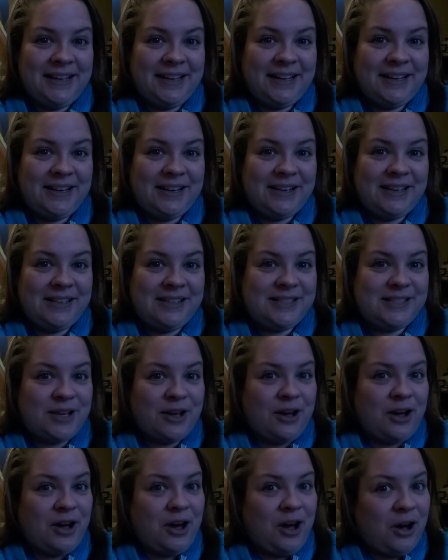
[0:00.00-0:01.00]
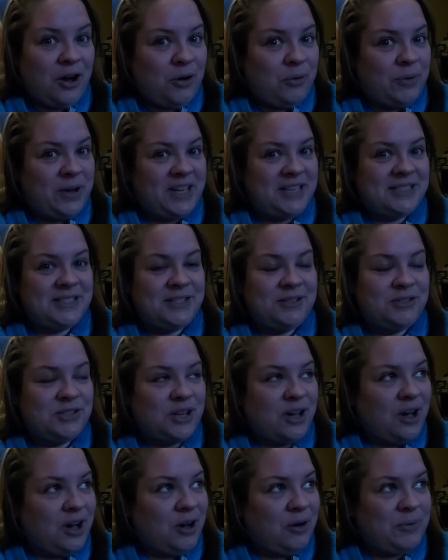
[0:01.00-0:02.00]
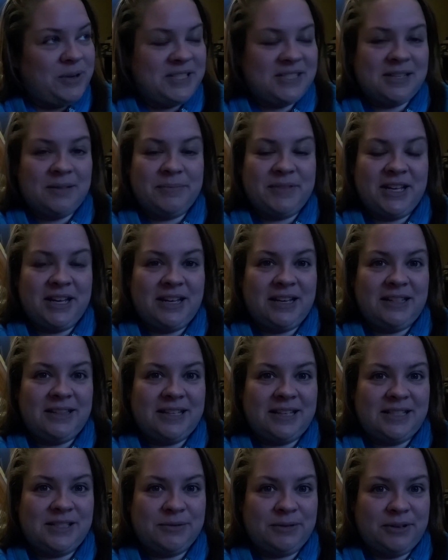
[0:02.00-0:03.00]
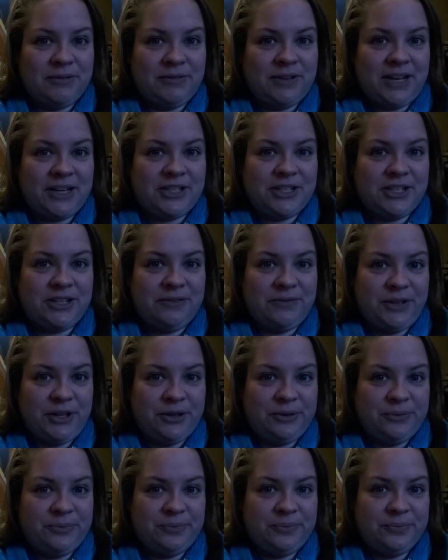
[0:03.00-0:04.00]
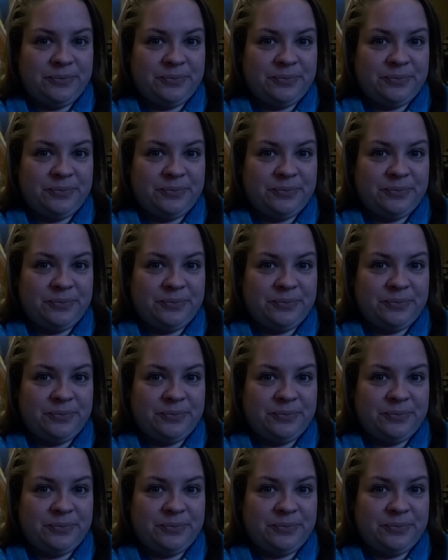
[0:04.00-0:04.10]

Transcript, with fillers: it is always, there's always something in it that's a reflection of you.